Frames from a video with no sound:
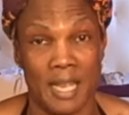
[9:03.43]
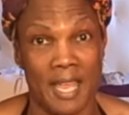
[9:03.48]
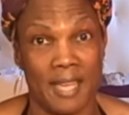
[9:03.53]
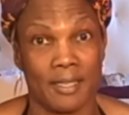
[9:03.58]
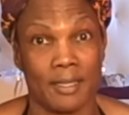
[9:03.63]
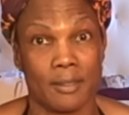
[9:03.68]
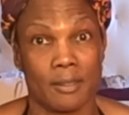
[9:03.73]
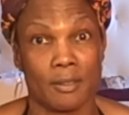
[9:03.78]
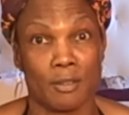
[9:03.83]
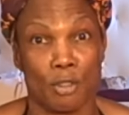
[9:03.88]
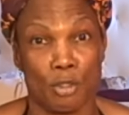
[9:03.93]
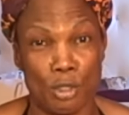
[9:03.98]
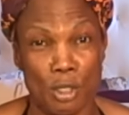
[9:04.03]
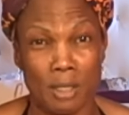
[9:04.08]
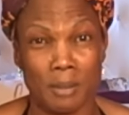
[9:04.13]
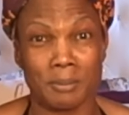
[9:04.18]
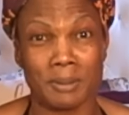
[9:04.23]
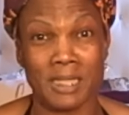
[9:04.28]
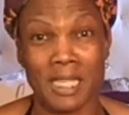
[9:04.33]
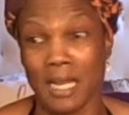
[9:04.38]
at it. You know
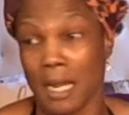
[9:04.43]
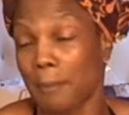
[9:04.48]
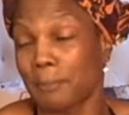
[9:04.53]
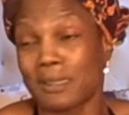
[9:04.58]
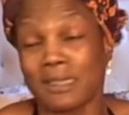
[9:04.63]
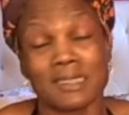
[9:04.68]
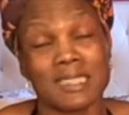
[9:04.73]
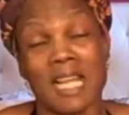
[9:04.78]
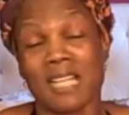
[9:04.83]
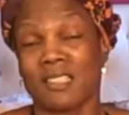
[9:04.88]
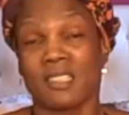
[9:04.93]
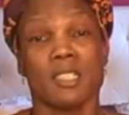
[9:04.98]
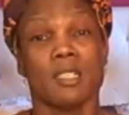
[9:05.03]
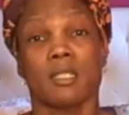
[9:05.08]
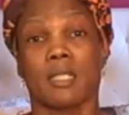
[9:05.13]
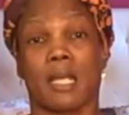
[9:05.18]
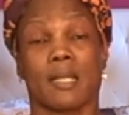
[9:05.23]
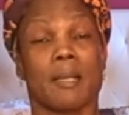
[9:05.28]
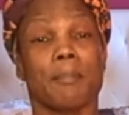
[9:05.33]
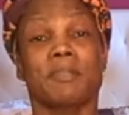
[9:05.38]
what I'm saying? I'm just not
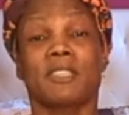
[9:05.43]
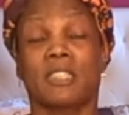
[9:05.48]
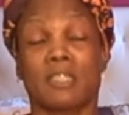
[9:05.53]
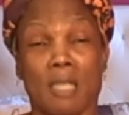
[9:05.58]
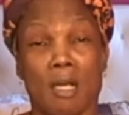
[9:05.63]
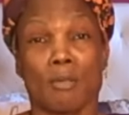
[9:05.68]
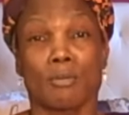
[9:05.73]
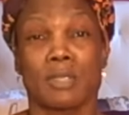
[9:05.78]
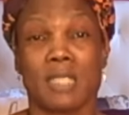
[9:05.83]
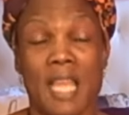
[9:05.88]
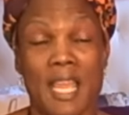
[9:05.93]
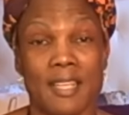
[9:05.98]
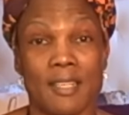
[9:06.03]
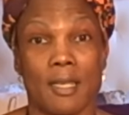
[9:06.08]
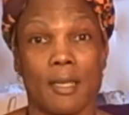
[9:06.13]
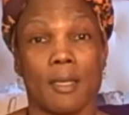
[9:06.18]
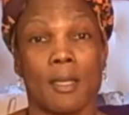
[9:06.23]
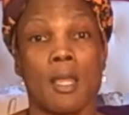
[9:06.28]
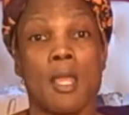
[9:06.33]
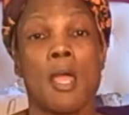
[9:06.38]
good at it. Let me just gonna tell you.